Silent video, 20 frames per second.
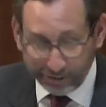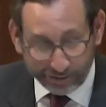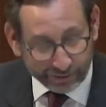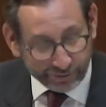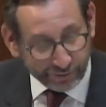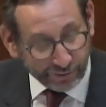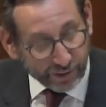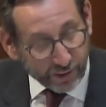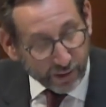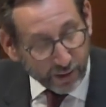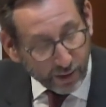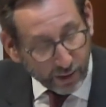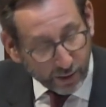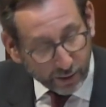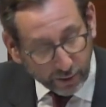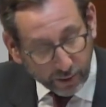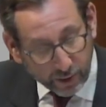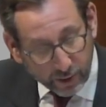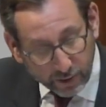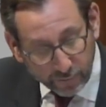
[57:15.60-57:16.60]
That's fine.
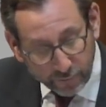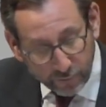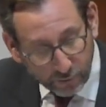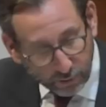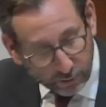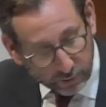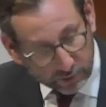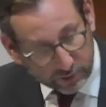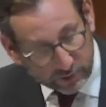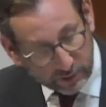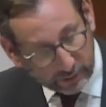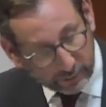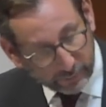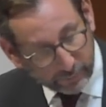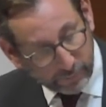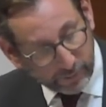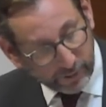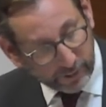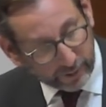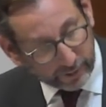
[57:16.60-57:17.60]
Okay. If you go to the
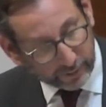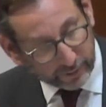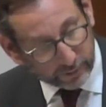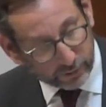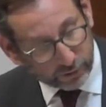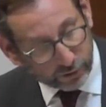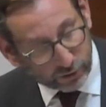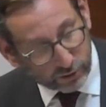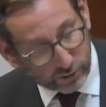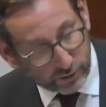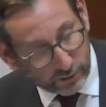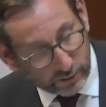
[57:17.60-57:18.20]
second page,